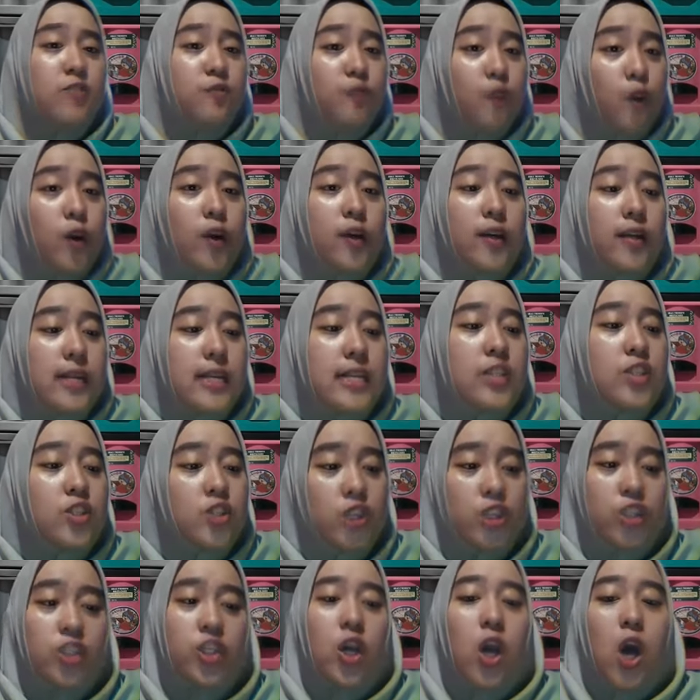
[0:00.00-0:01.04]
for
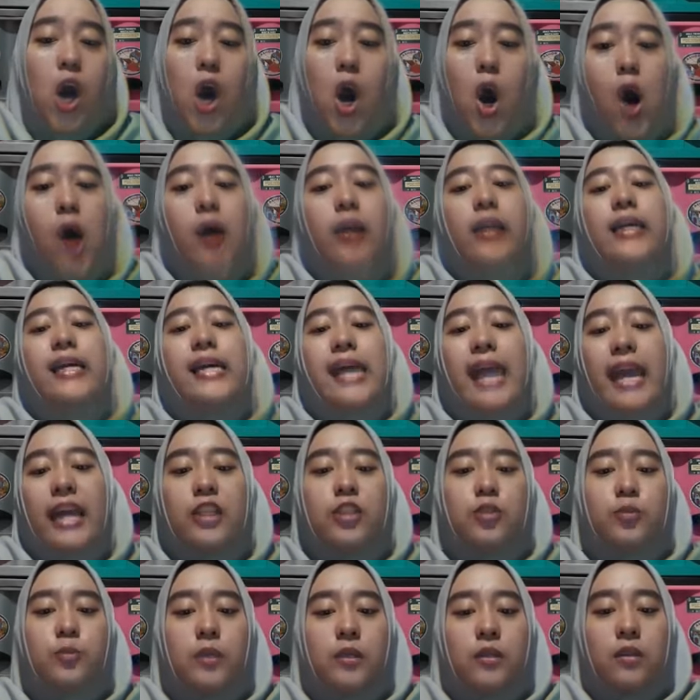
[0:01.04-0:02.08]
research on
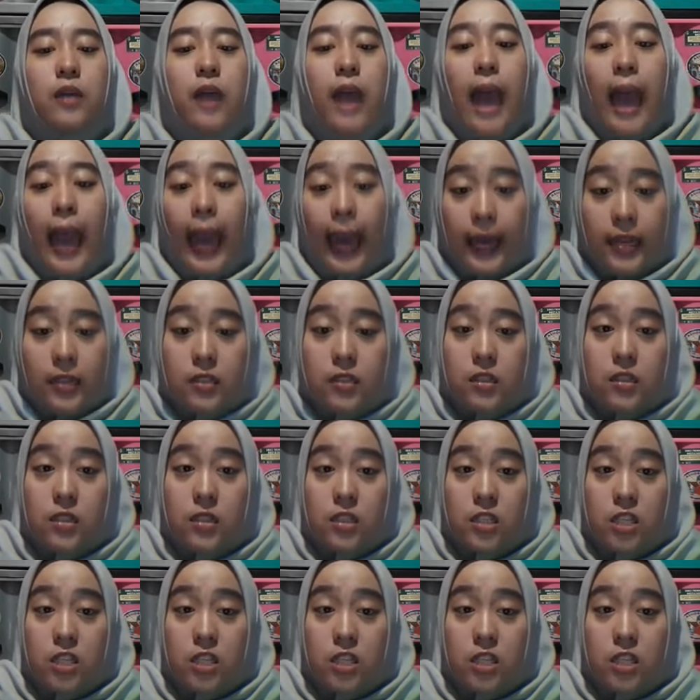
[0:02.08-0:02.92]
engagement. Hence the